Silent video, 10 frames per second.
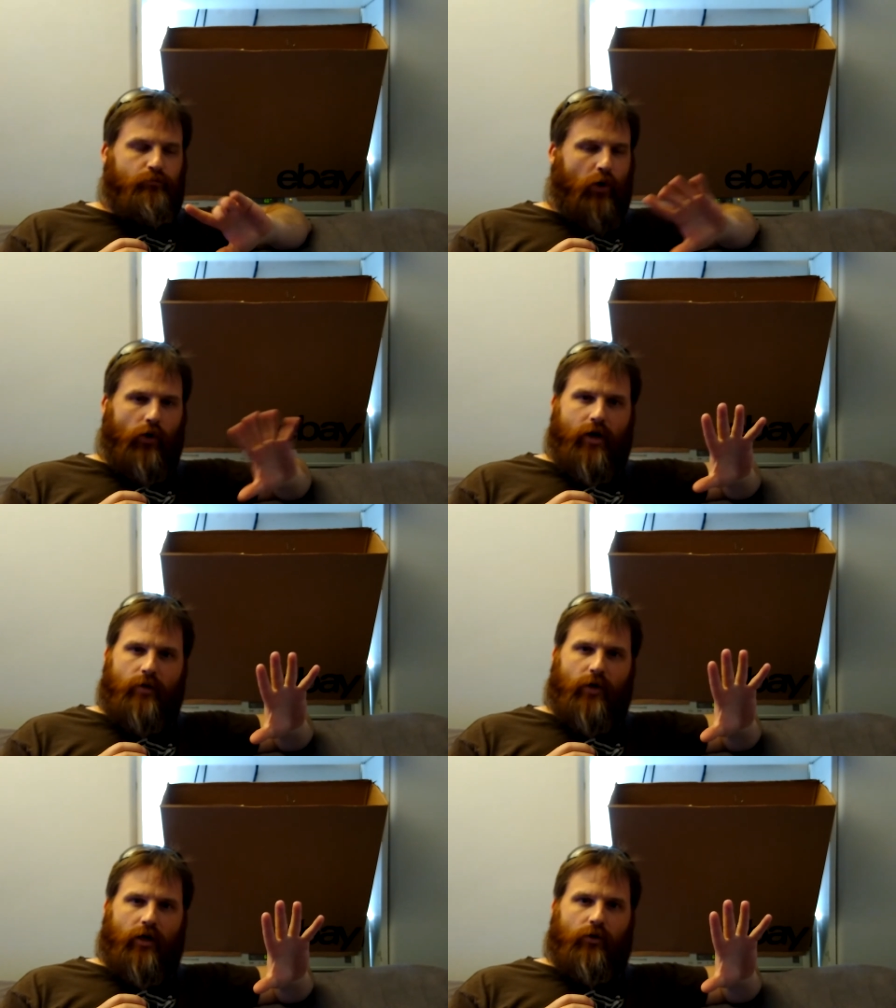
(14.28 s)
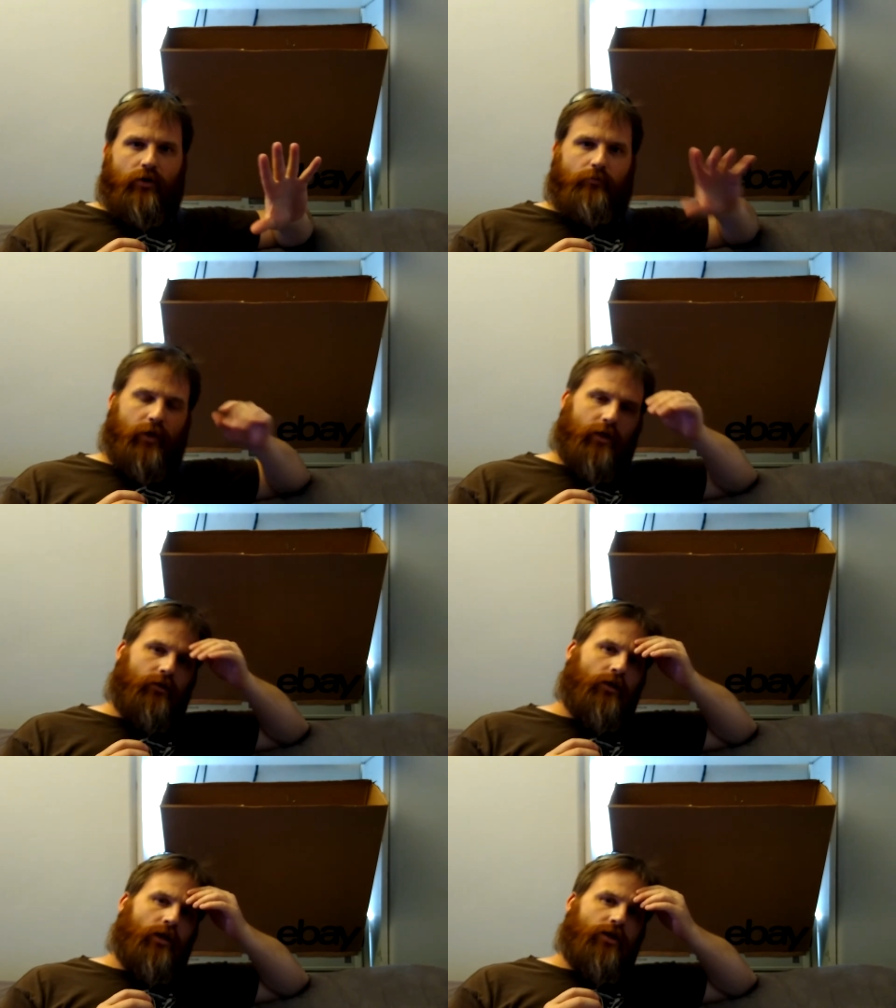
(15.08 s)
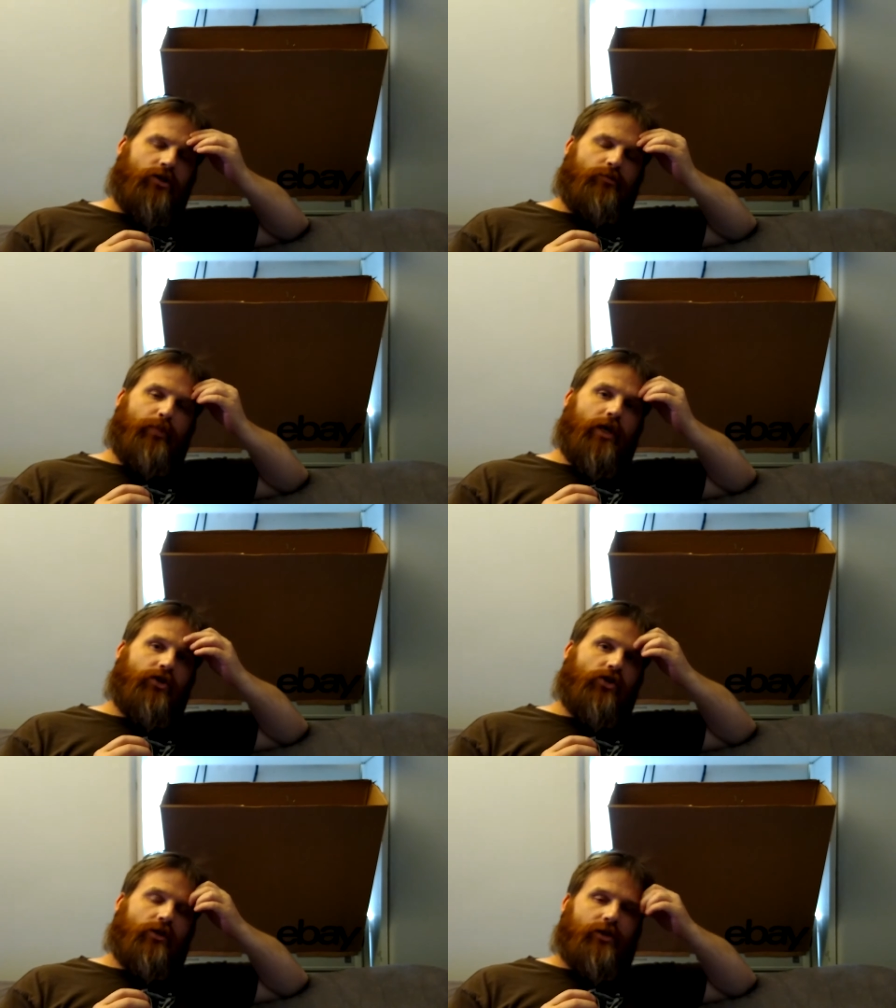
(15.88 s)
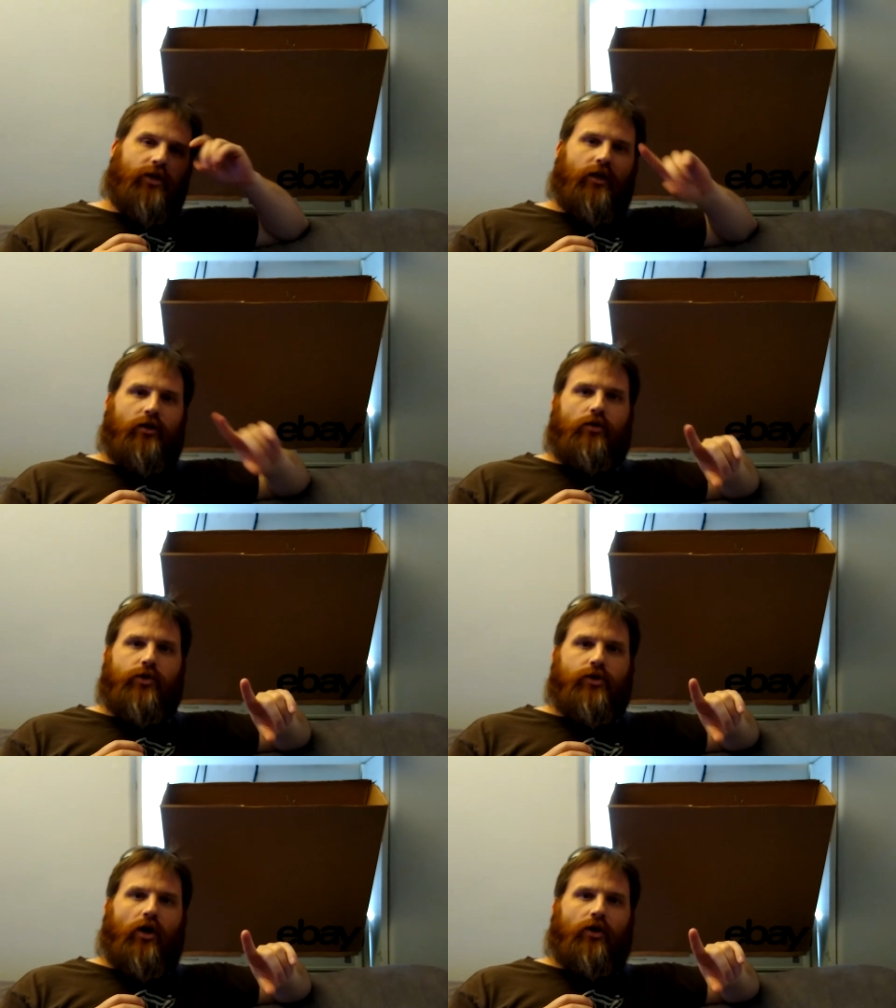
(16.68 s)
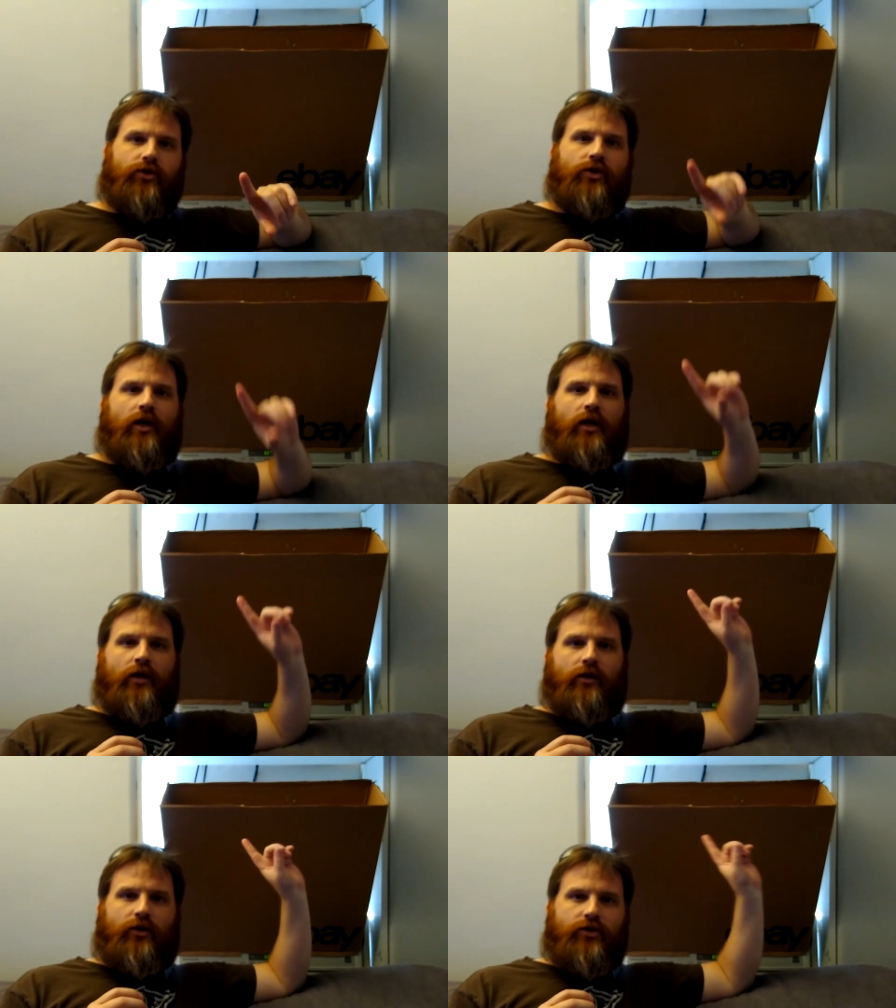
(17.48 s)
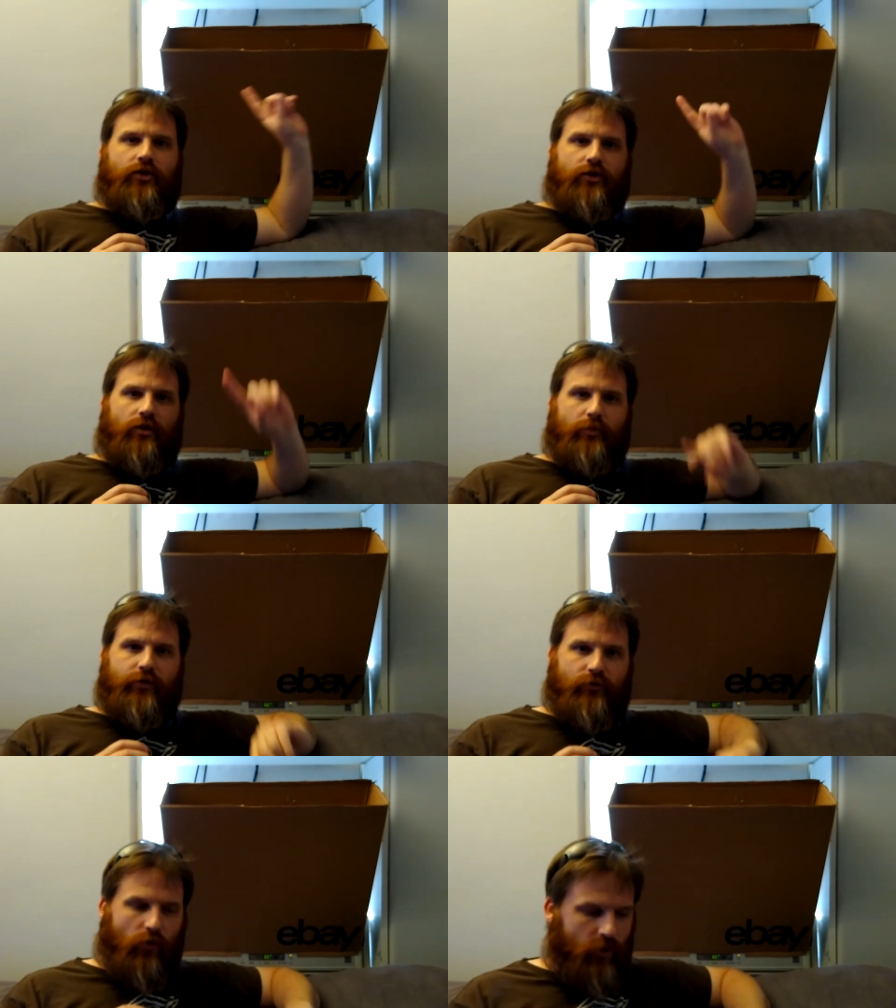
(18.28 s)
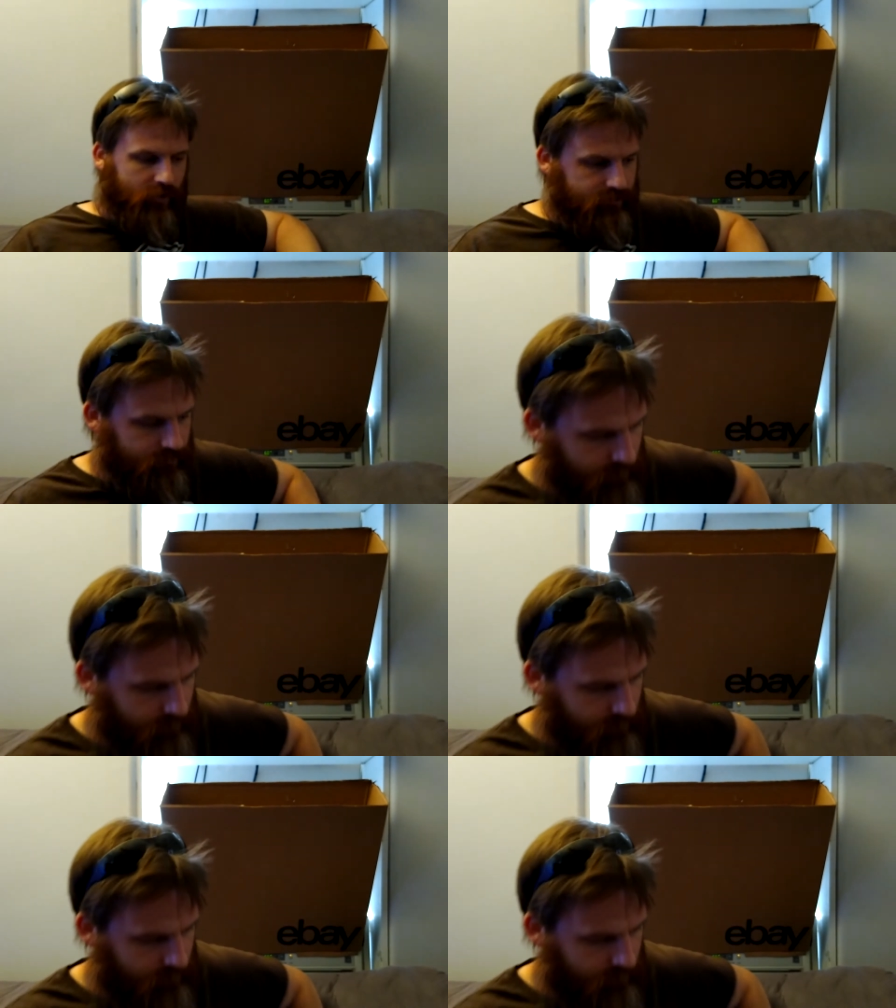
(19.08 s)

bore anybody with a big speech. Let's get into the results. This is the before.